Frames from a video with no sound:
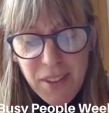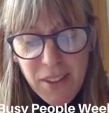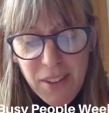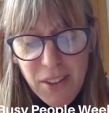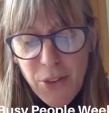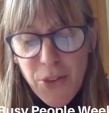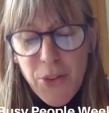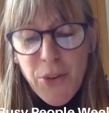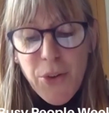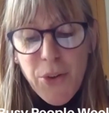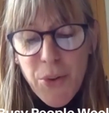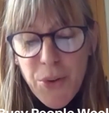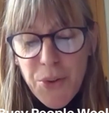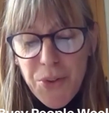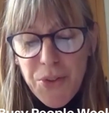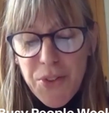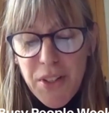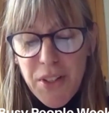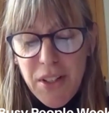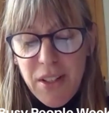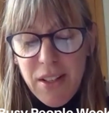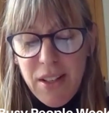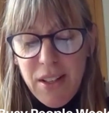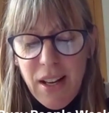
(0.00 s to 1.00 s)
your
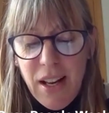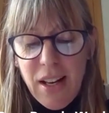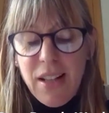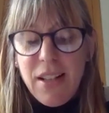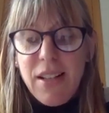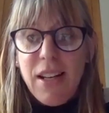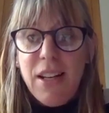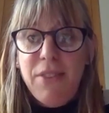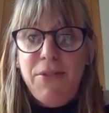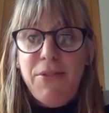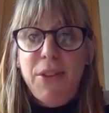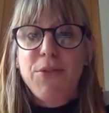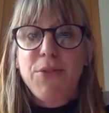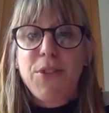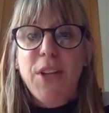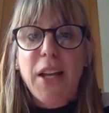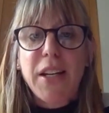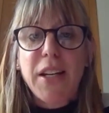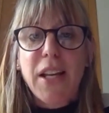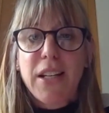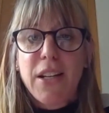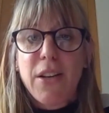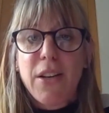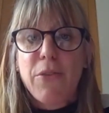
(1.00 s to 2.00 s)
thoughts and if you've
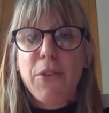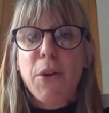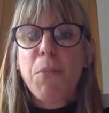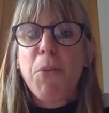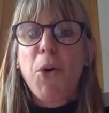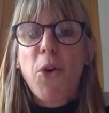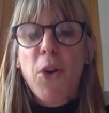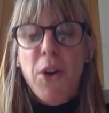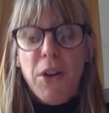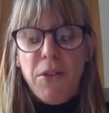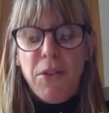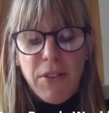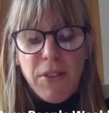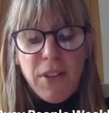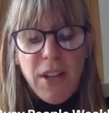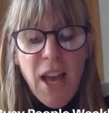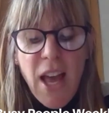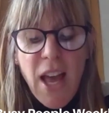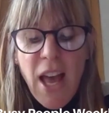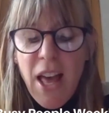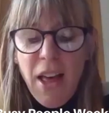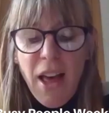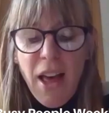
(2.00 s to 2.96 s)
done any of them, or even